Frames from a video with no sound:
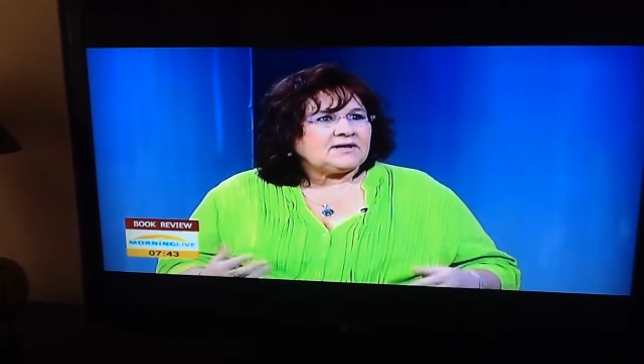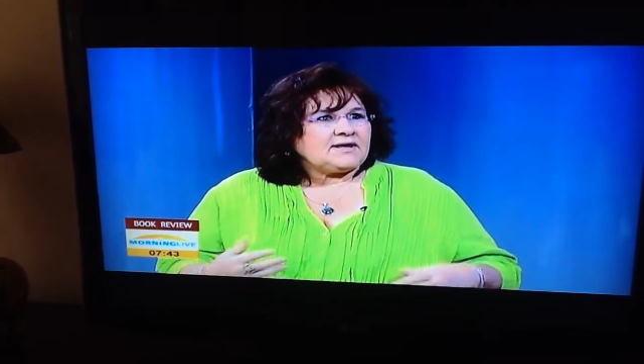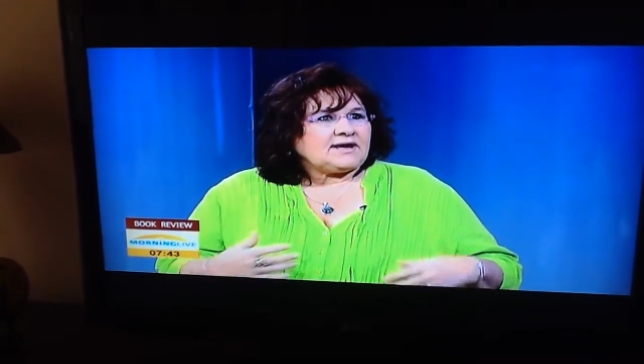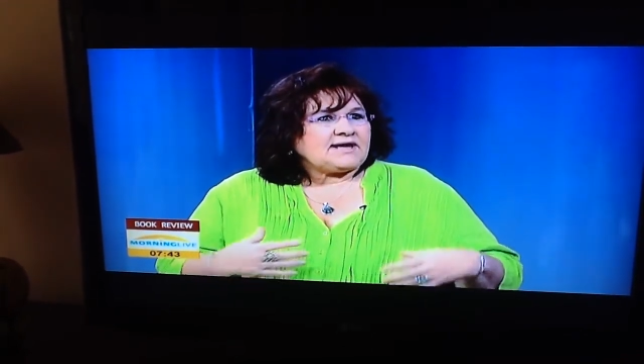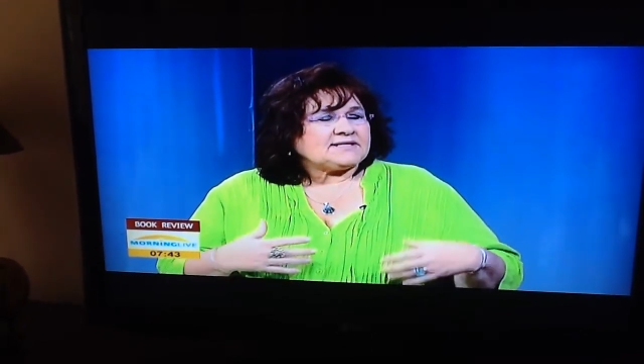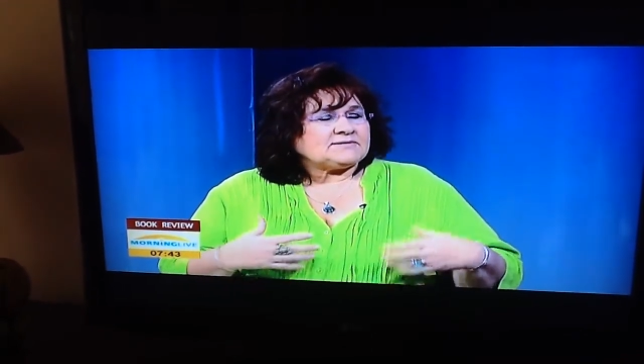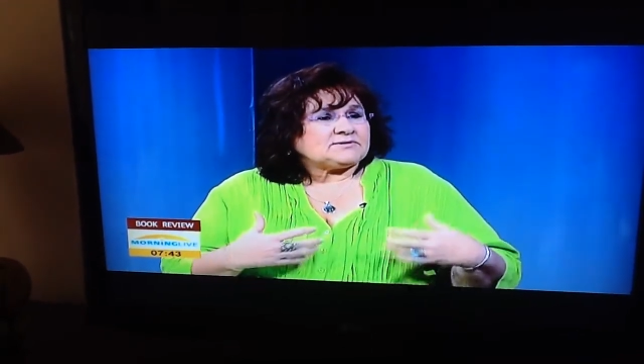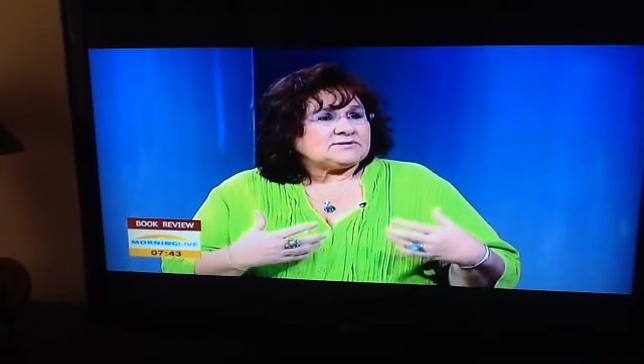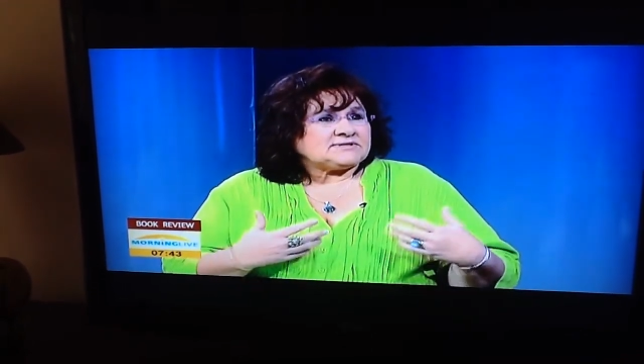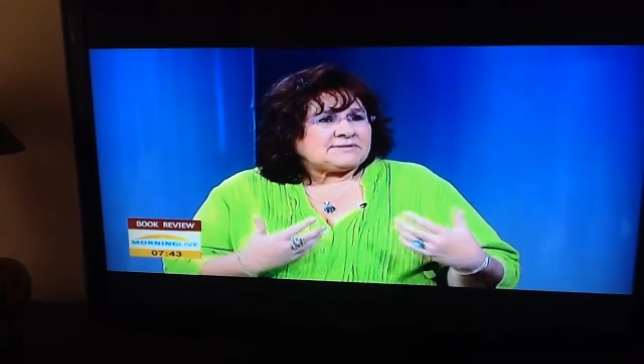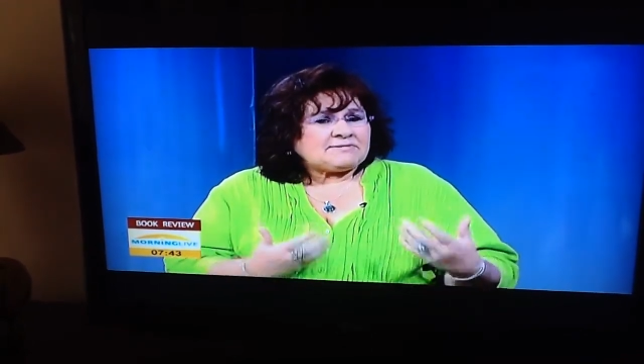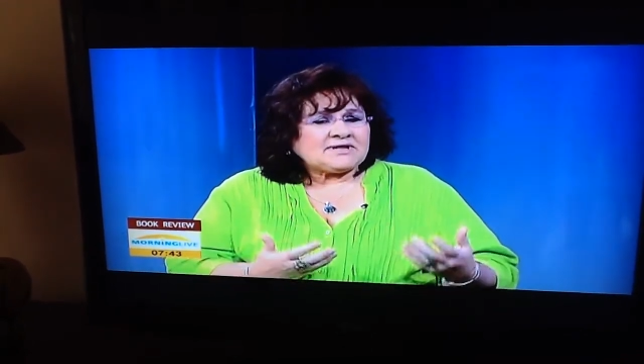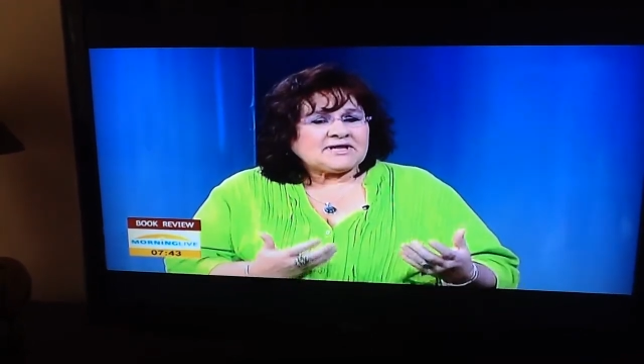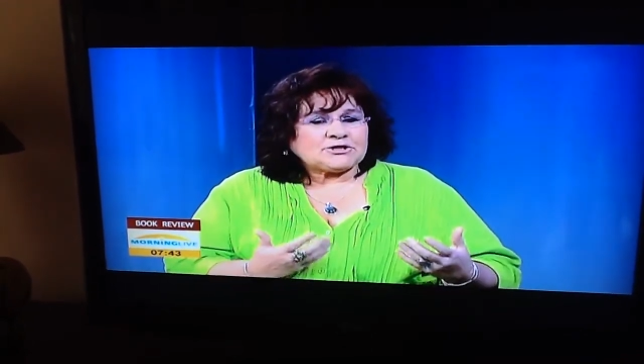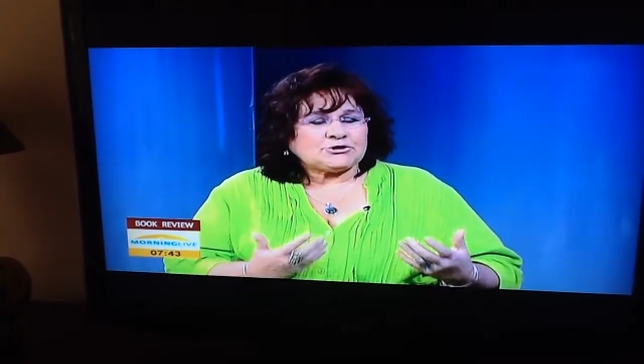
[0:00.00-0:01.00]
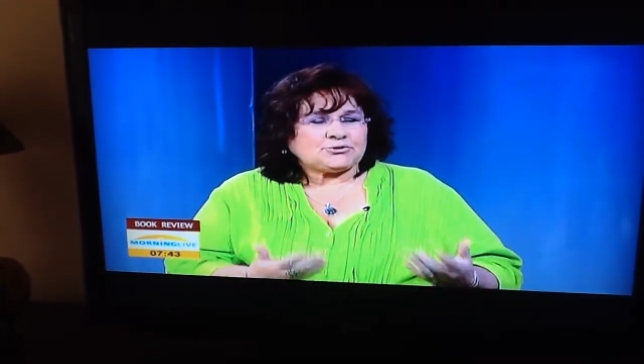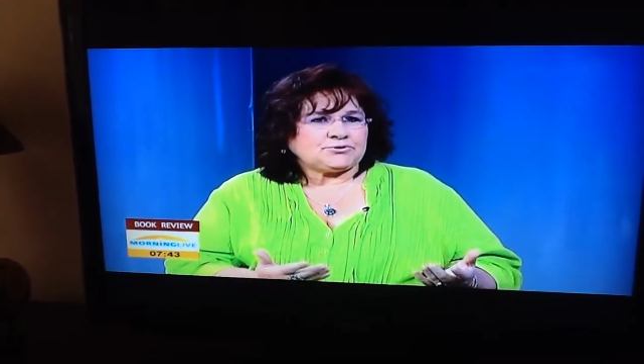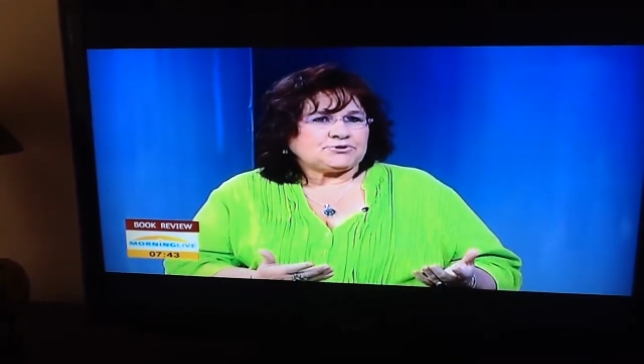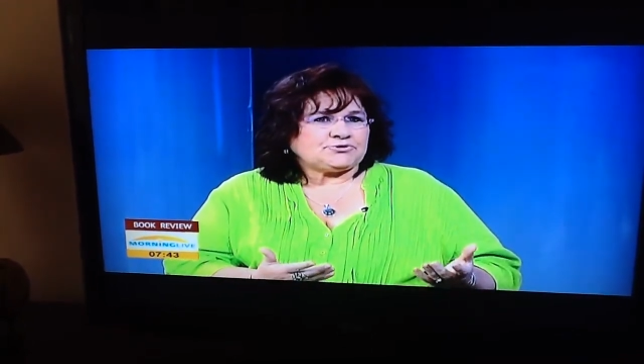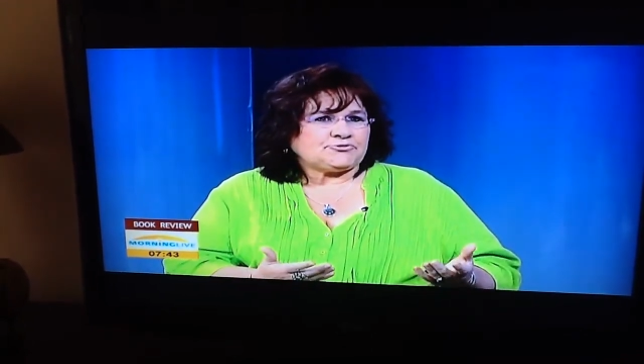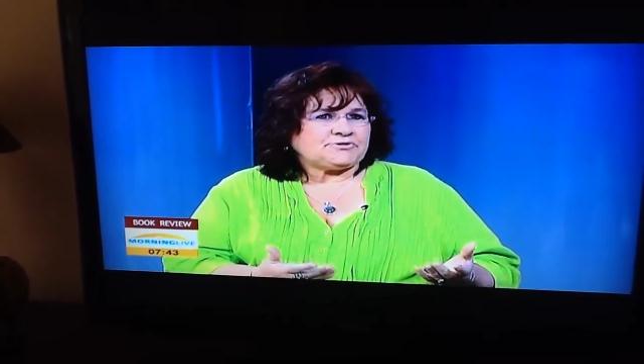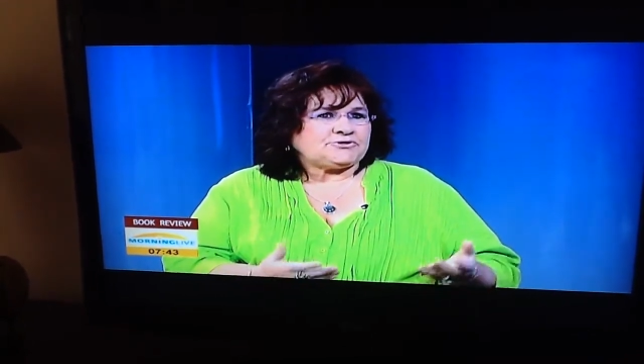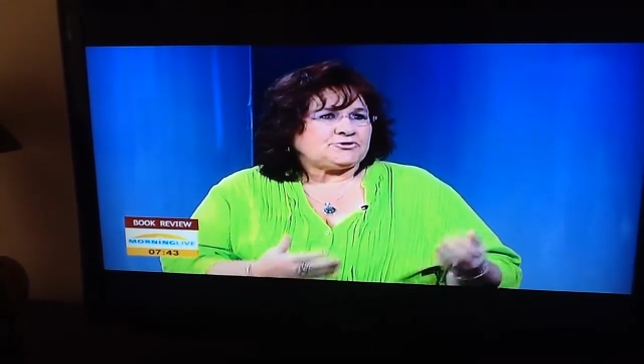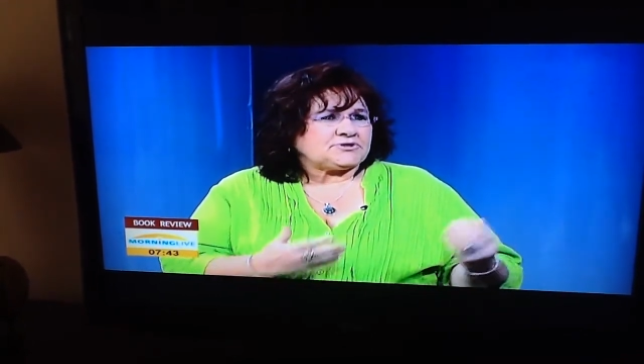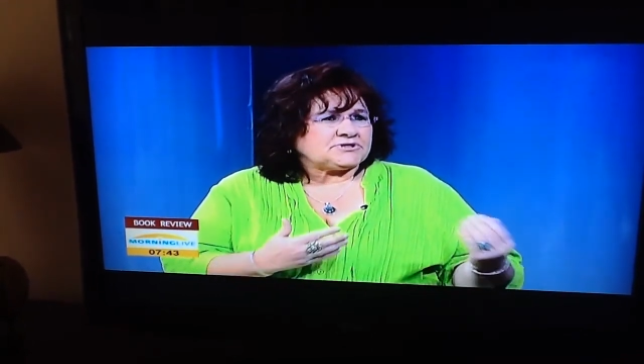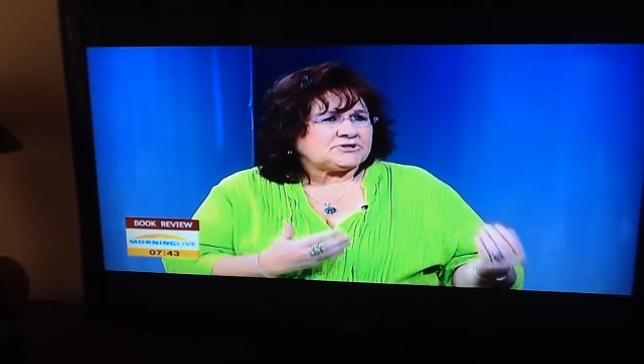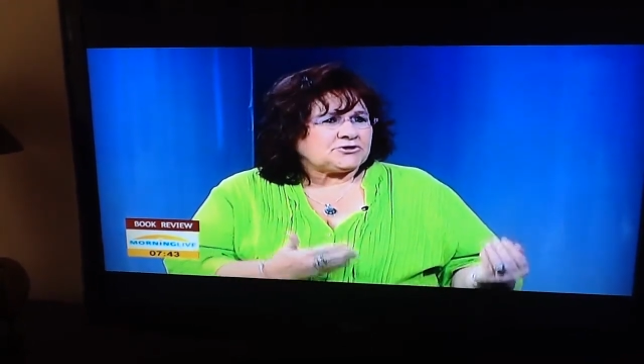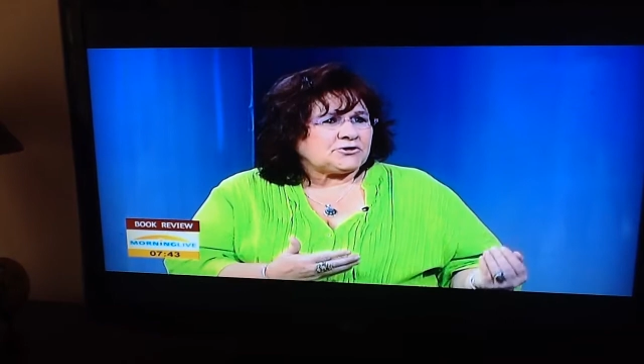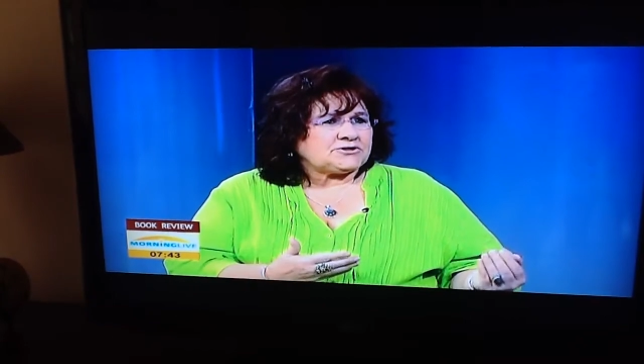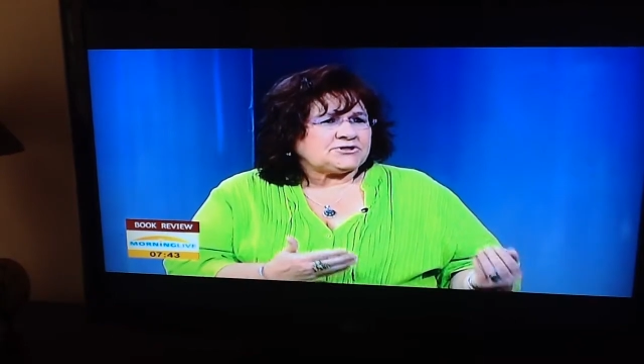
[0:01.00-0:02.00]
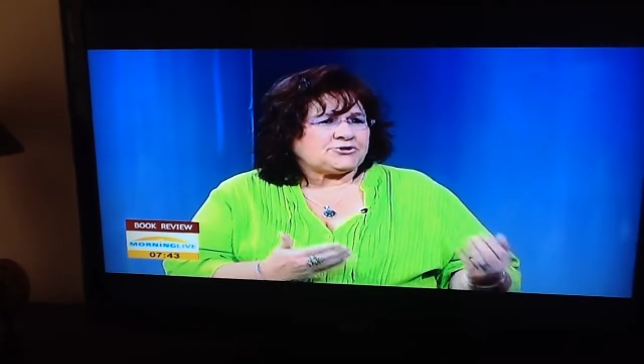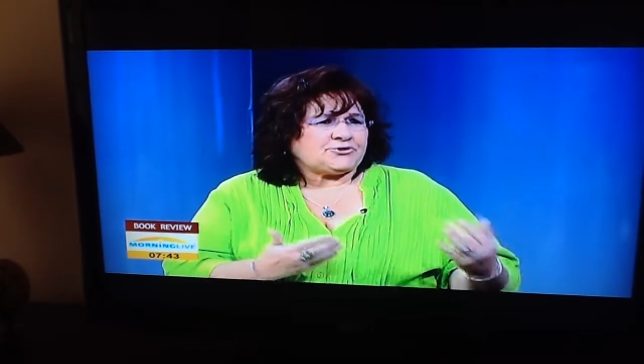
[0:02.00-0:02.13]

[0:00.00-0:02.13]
And something like short stories, you can start it,